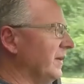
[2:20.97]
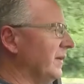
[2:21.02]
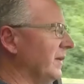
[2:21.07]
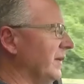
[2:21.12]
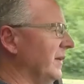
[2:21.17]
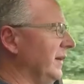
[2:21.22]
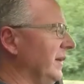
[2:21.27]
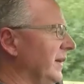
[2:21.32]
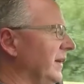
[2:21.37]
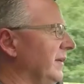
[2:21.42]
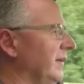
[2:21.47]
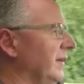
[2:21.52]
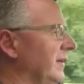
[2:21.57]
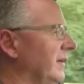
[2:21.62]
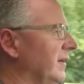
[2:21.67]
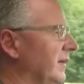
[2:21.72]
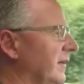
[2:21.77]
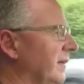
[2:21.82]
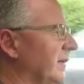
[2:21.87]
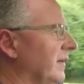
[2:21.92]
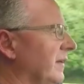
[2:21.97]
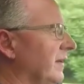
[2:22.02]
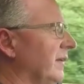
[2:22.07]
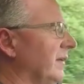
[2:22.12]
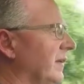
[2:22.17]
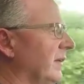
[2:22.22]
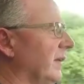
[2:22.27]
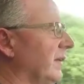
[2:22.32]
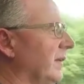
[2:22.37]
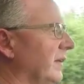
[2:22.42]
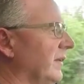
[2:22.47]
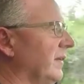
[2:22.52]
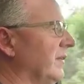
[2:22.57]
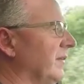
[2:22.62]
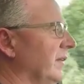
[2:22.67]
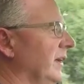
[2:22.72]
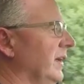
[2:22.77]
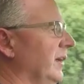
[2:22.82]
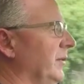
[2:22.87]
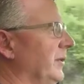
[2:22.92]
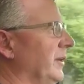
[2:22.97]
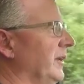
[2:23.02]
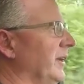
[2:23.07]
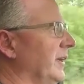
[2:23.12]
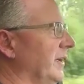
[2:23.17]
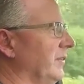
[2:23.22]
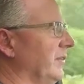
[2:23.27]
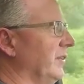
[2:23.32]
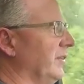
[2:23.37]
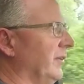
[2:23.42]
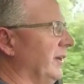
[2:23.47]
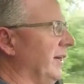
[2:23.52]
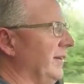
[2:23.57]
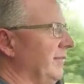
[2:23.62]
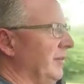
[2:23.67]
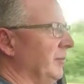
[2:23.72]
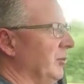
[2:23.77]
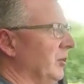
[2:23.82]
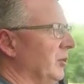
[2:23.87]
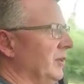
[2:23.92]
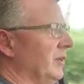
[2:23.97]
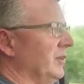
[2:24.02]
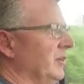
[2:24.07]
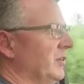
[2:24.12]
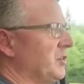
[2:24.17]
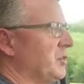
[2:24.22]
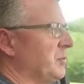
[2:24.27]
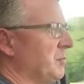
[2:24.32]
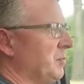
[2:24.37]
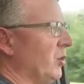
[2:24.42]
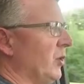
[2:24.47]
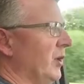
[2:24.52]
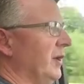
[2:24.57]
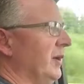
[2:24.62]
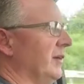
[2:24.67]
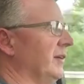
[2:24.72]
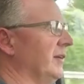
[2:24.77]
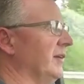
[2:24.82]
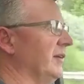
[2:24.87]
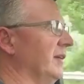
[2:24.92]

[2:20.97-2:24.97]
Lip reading: Alright, so now we're going to get the driving mode into sport.